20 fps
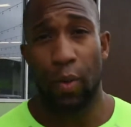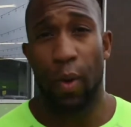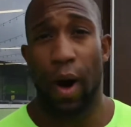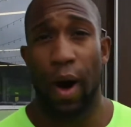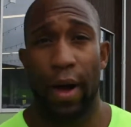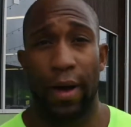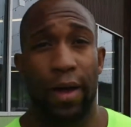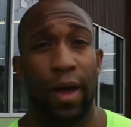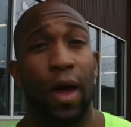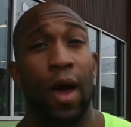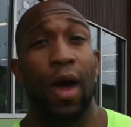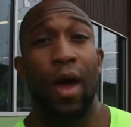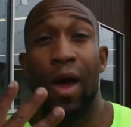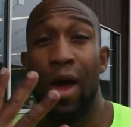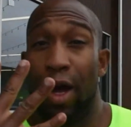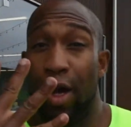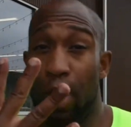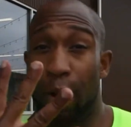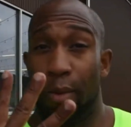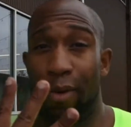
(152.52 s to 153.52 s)
WOD
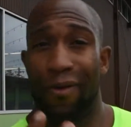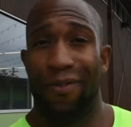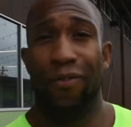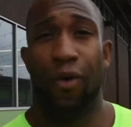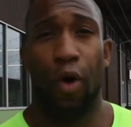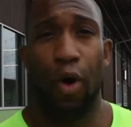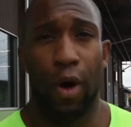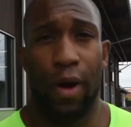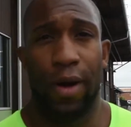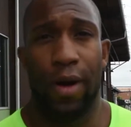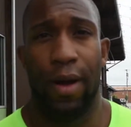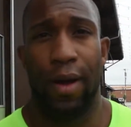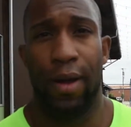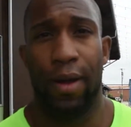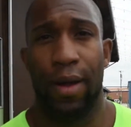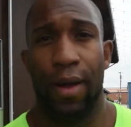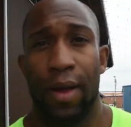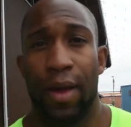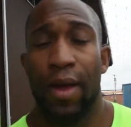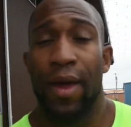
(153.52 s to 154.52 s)
number 4
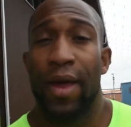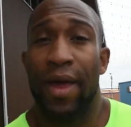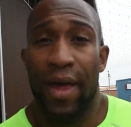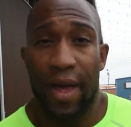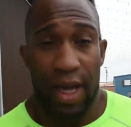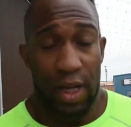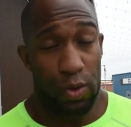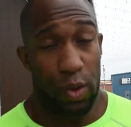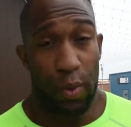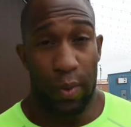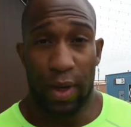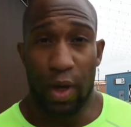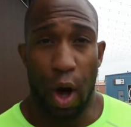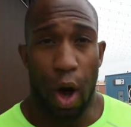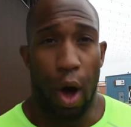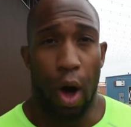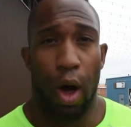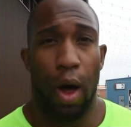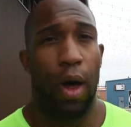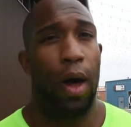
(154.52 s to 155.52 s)
is what we
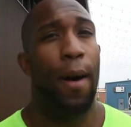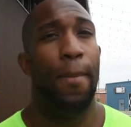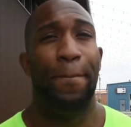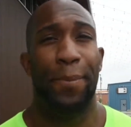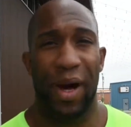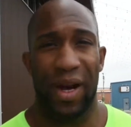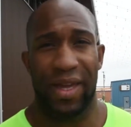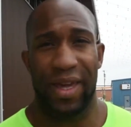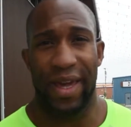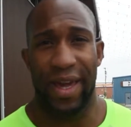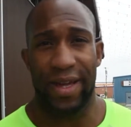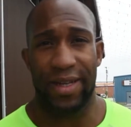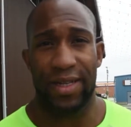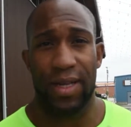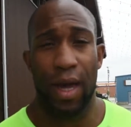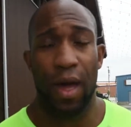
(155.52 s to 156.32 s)
call butt kicks.